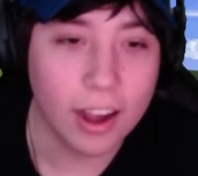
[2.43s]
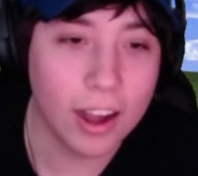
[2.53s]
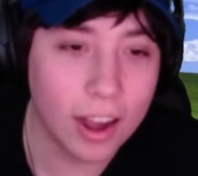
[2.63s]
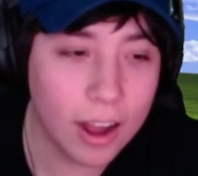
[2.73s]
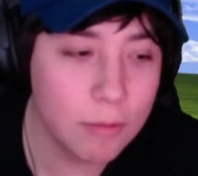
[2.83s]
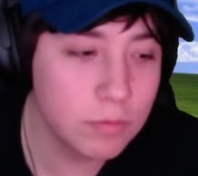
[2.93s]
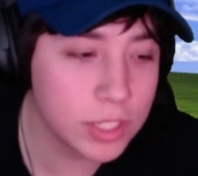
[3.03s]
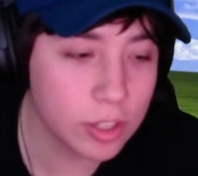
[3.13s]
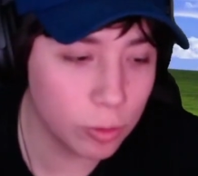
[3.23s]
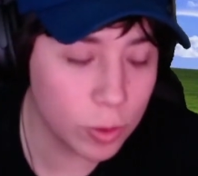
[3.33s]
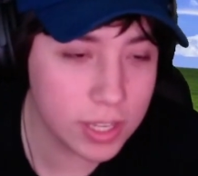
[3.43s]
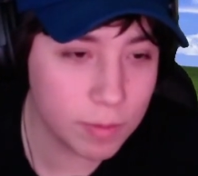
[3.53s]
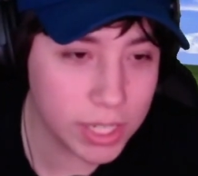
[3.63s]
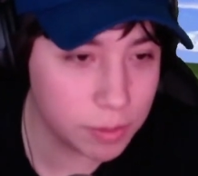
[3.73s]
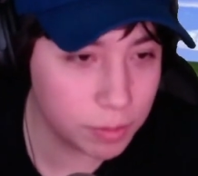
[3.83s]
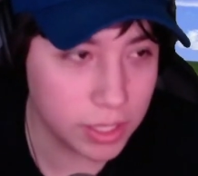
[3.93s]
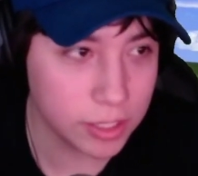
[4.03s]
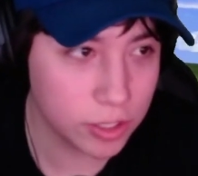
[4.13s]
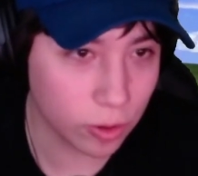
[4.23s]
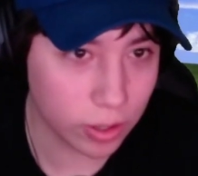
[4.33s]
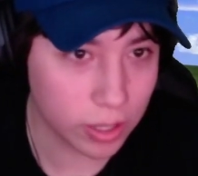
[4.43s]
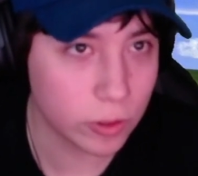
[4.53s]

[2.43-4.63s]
Um, so it wasn't meant to be this short.